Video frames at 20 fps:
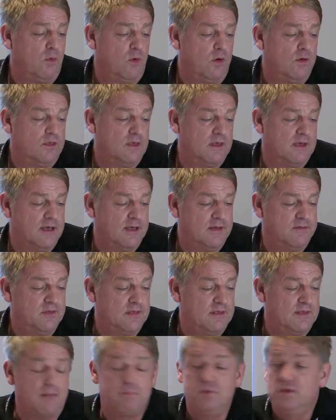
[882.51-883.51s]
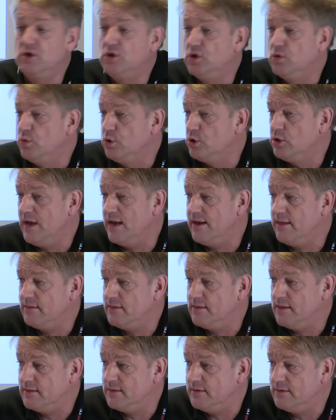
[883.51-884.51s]
was the substitution
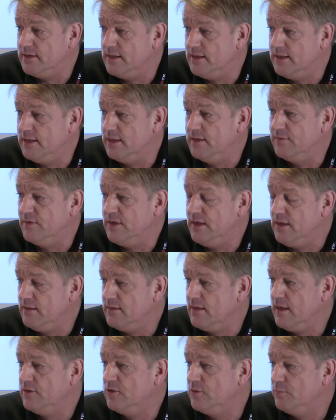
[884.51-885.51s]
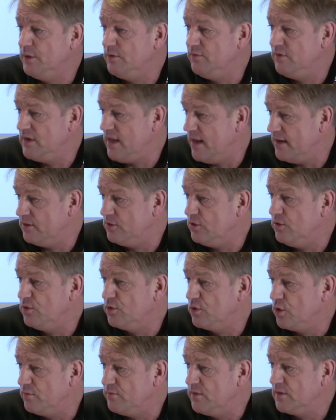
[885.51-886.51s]
elasticity in the X sector between energy
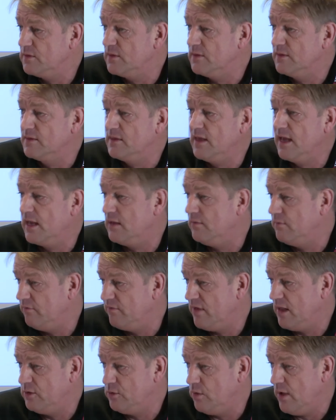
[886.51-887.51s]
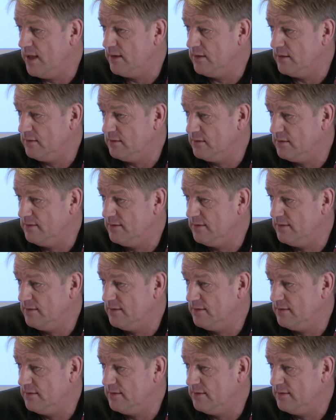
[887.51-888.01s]
services and the value added.